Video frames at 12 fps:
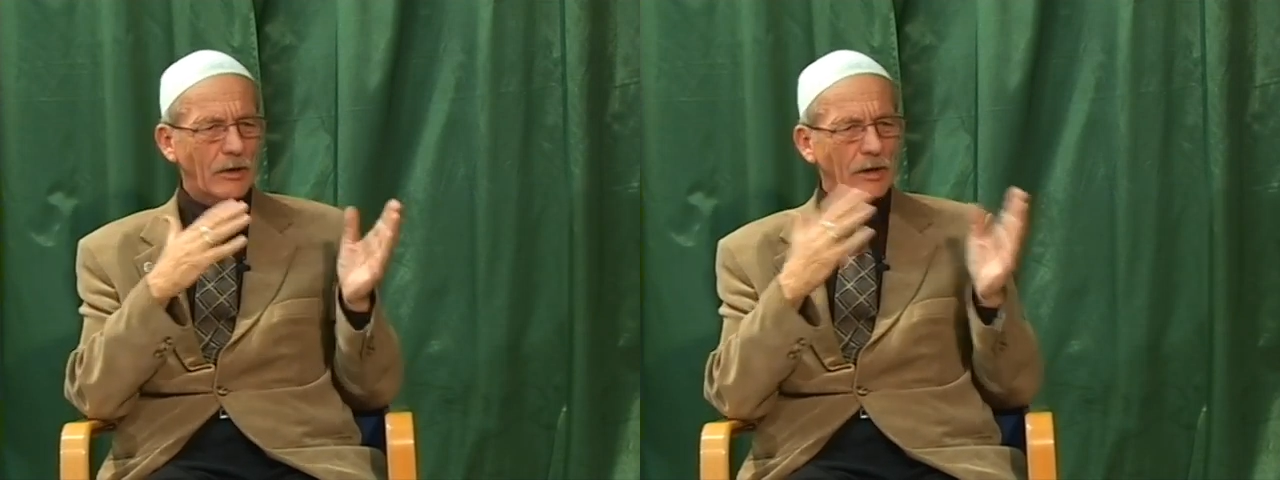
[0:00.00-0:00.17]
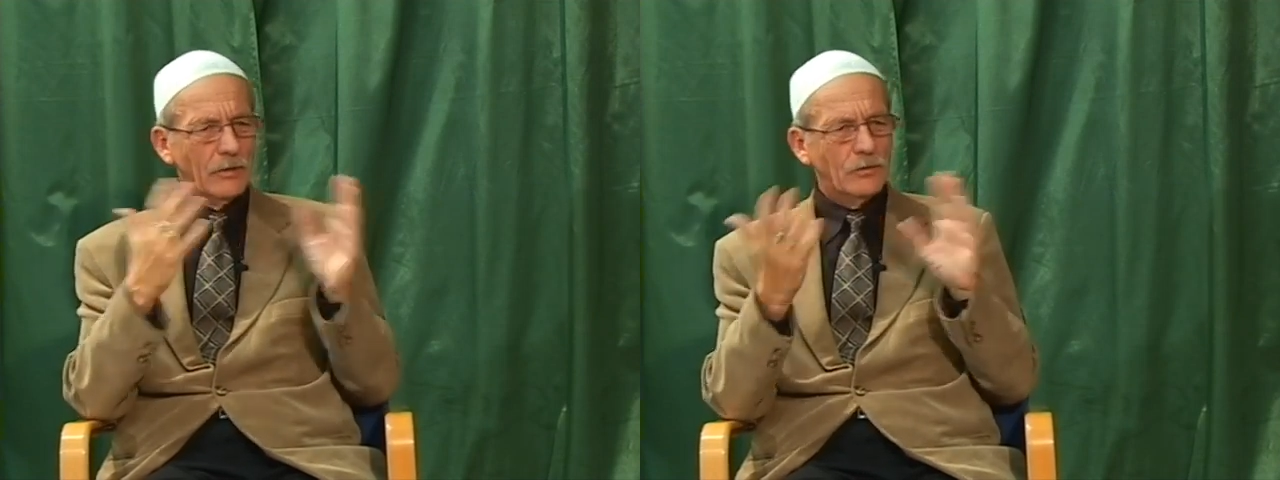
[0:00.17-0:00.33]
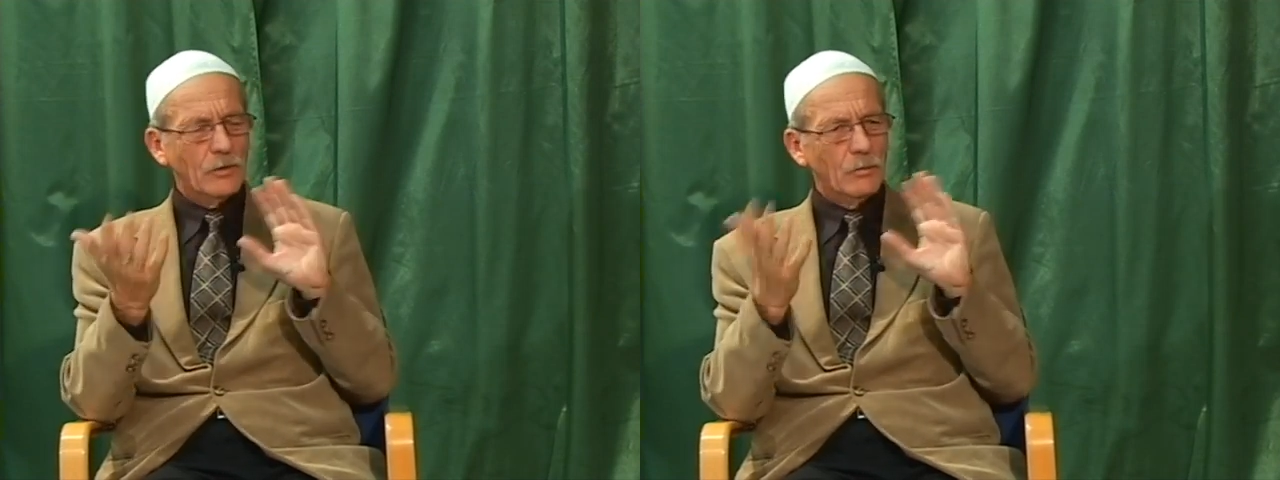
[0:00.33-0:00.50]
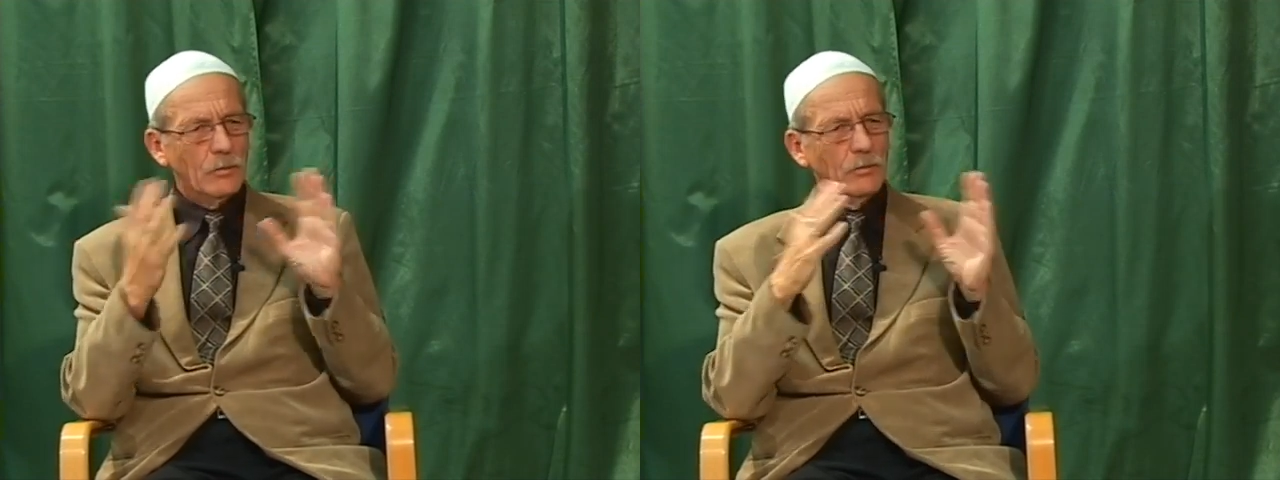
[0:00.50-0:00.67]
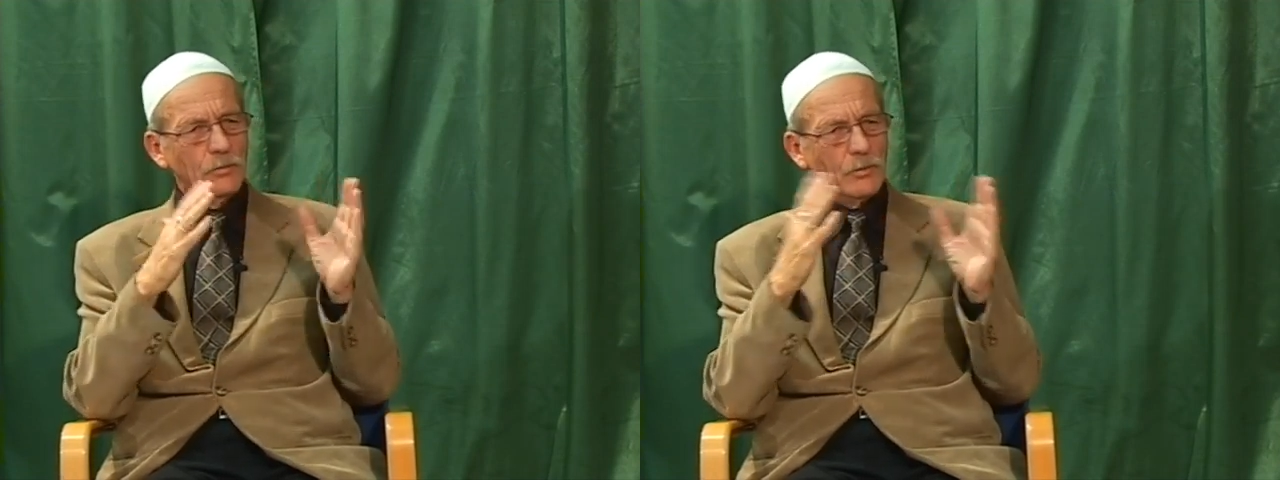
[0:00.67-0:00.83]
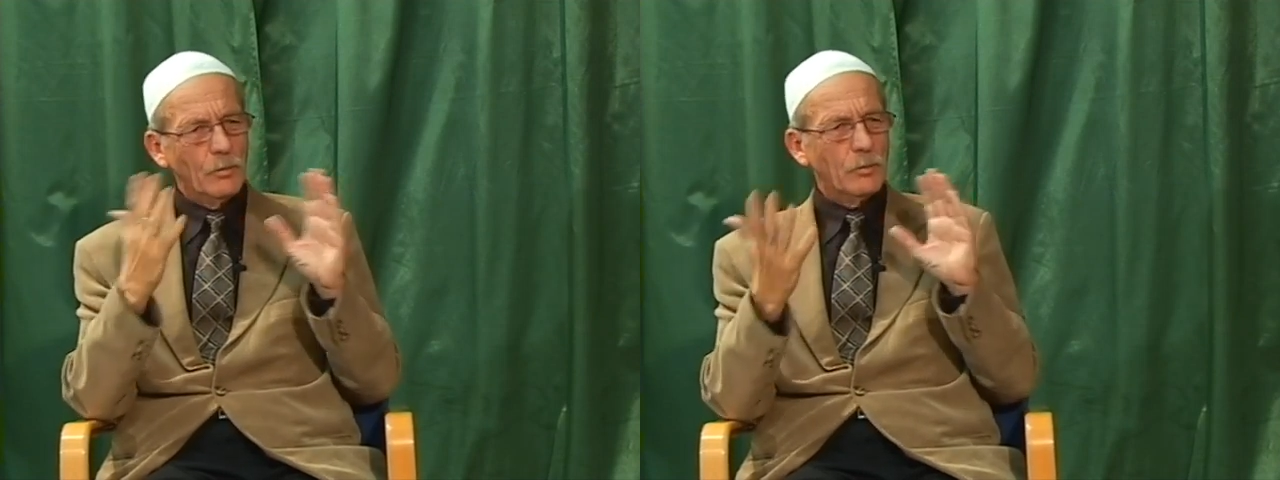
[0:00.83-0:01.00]
is
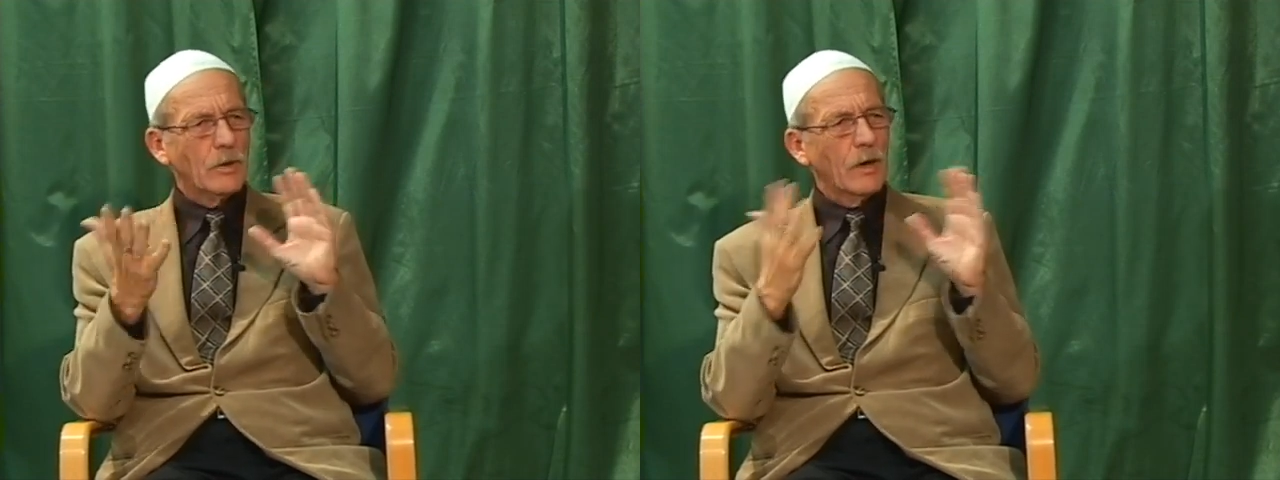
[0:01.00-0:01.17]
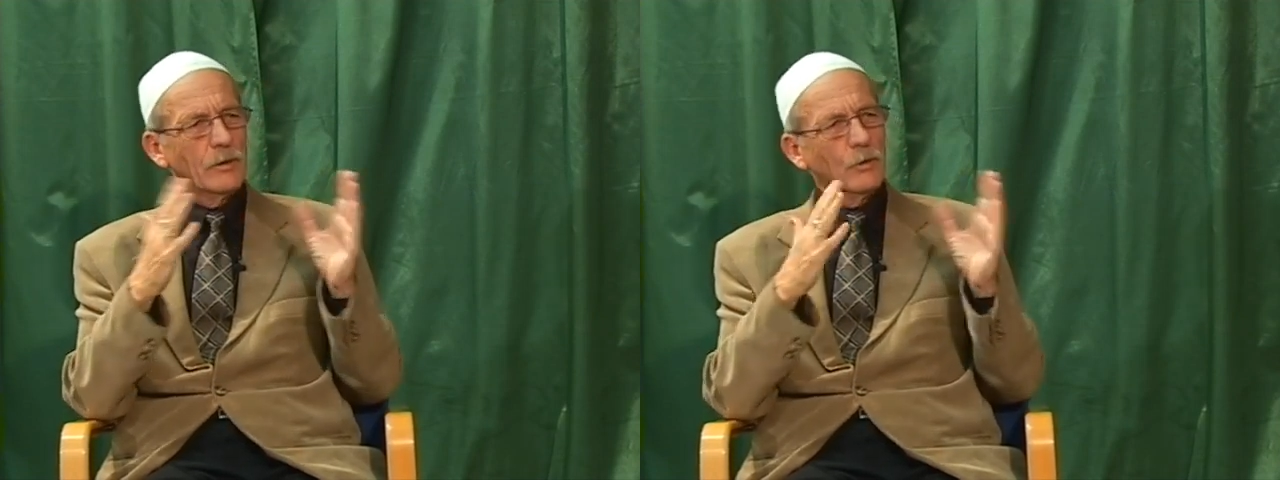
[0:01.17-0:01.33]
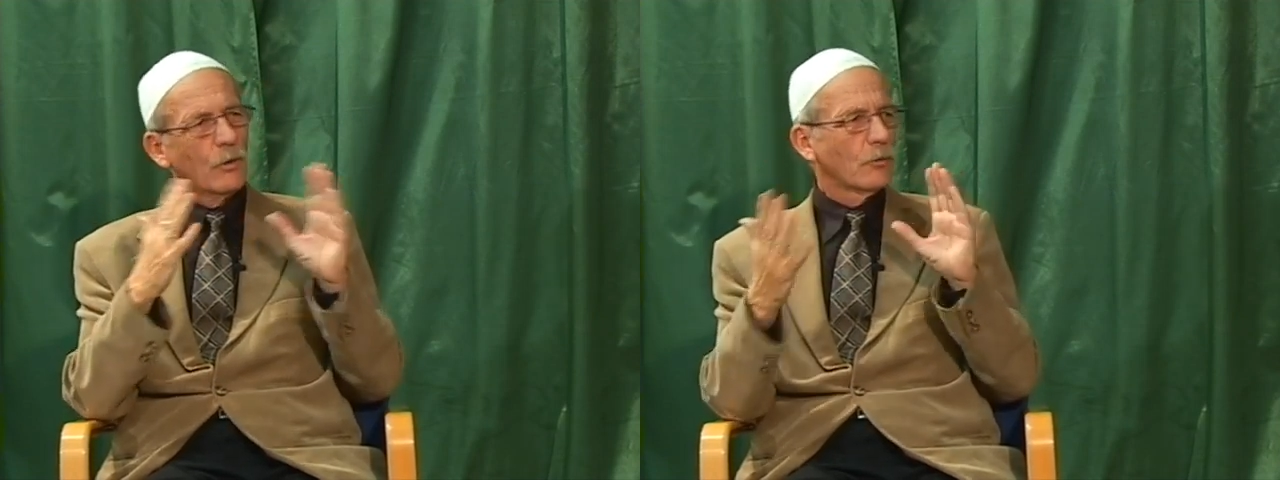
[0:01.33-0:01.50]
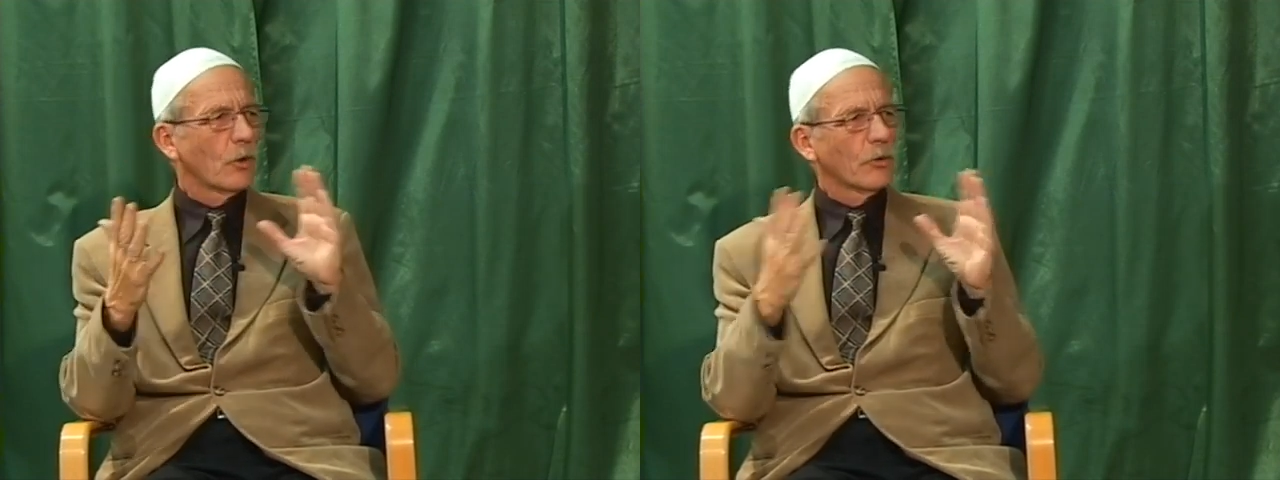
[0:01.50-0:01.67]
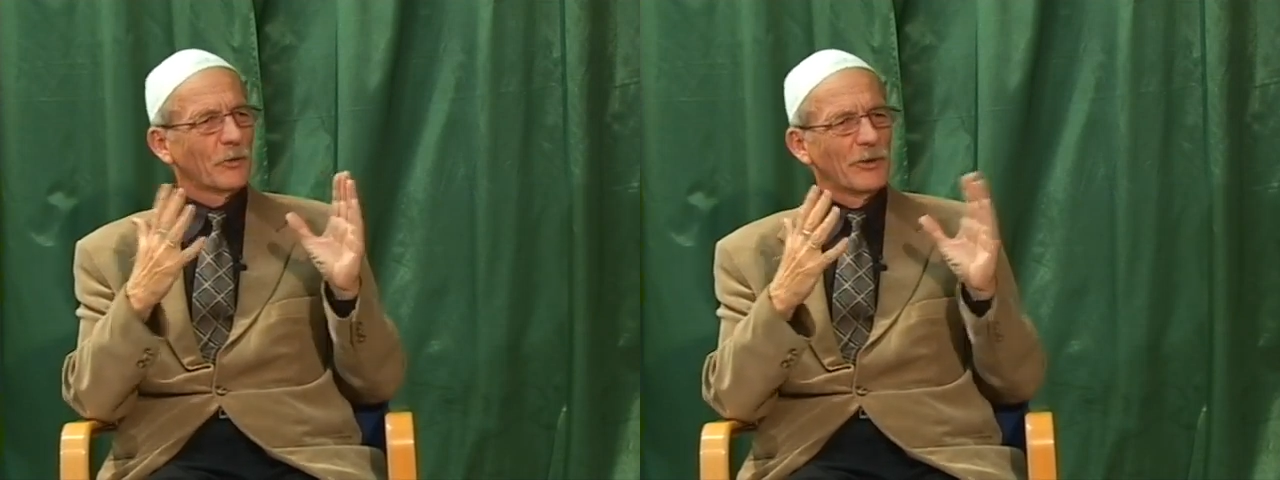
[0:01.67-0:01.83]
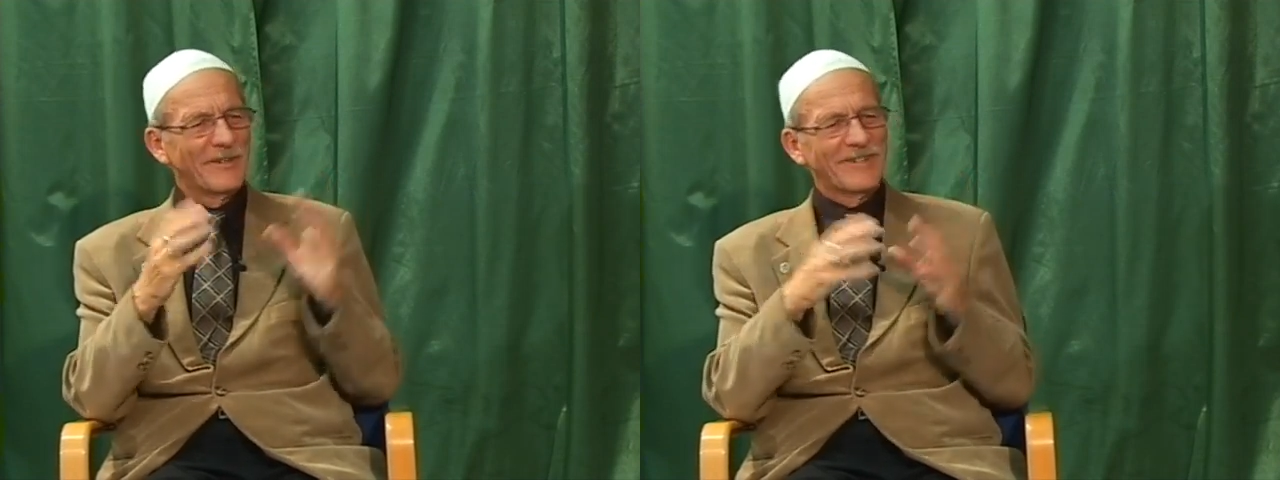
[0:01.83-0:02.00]
some kind of
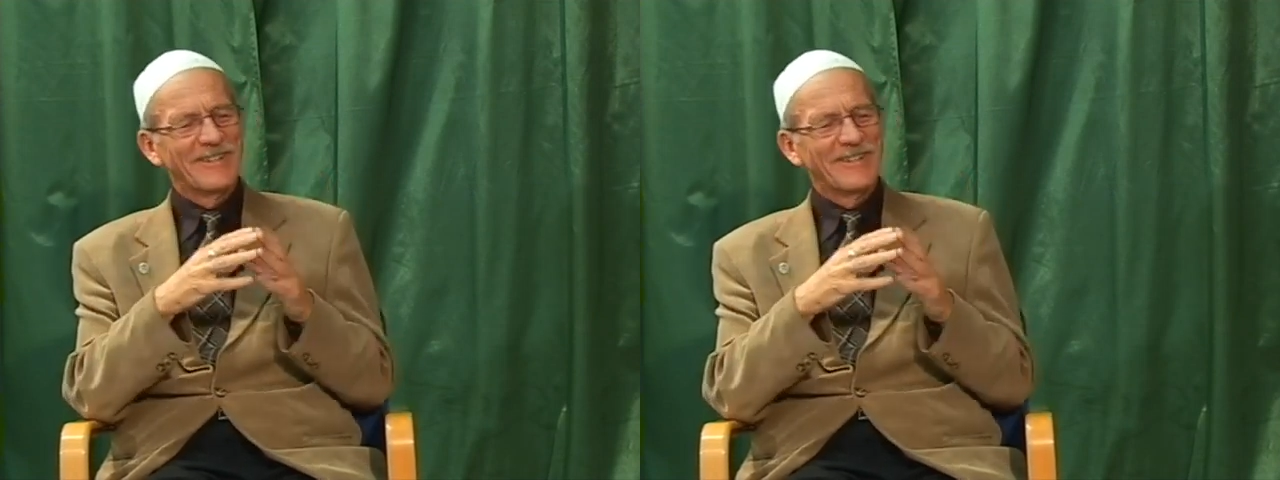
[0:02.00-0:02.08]
God.